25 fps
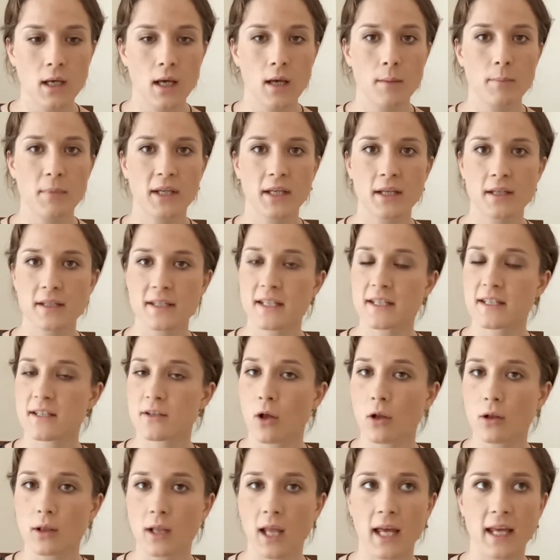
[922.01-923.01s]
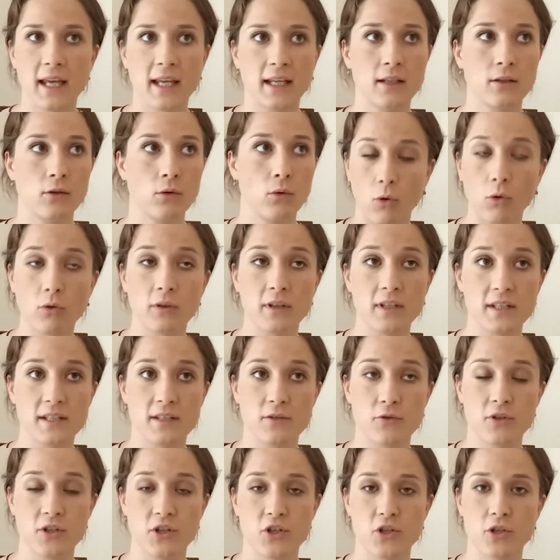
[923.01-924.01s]
Because it's not like all these
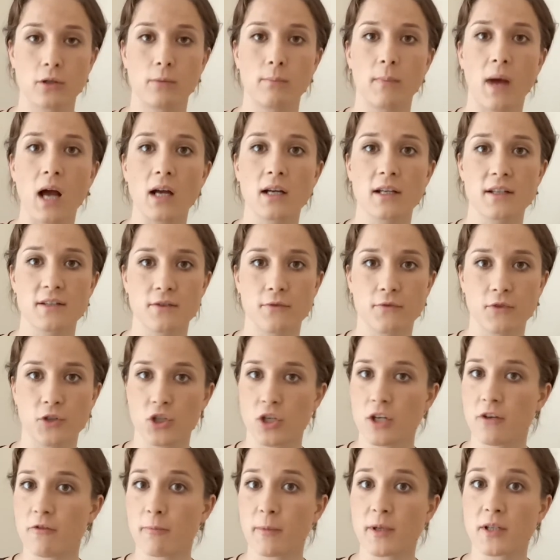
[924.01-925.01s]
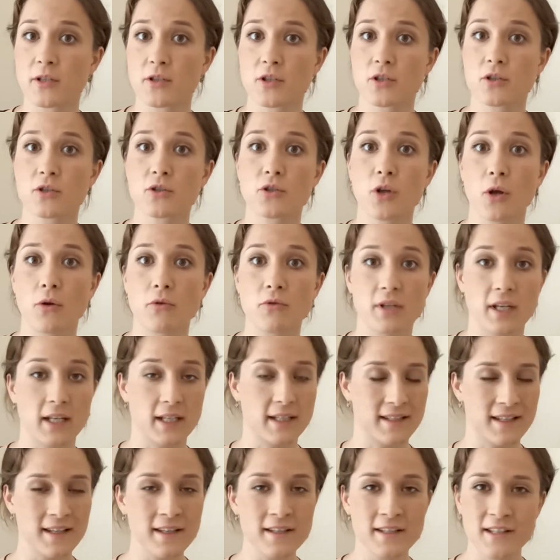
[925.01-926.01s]
traditional markers of achievement don't
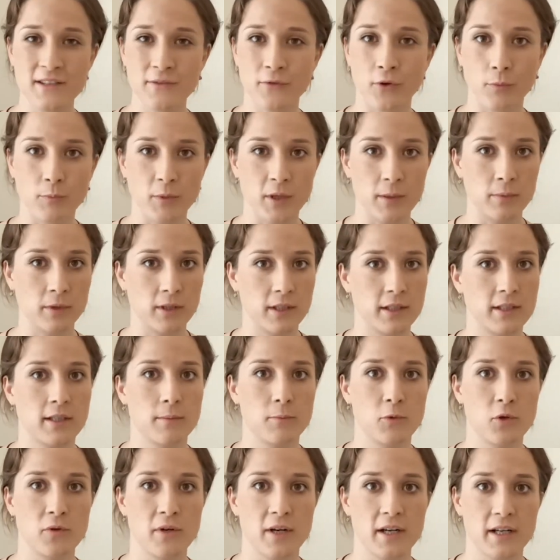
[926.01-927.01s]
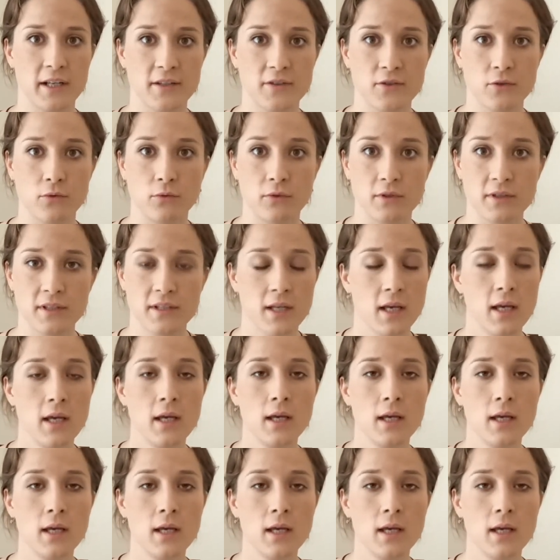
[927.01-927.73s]
exist for people at democratic schools.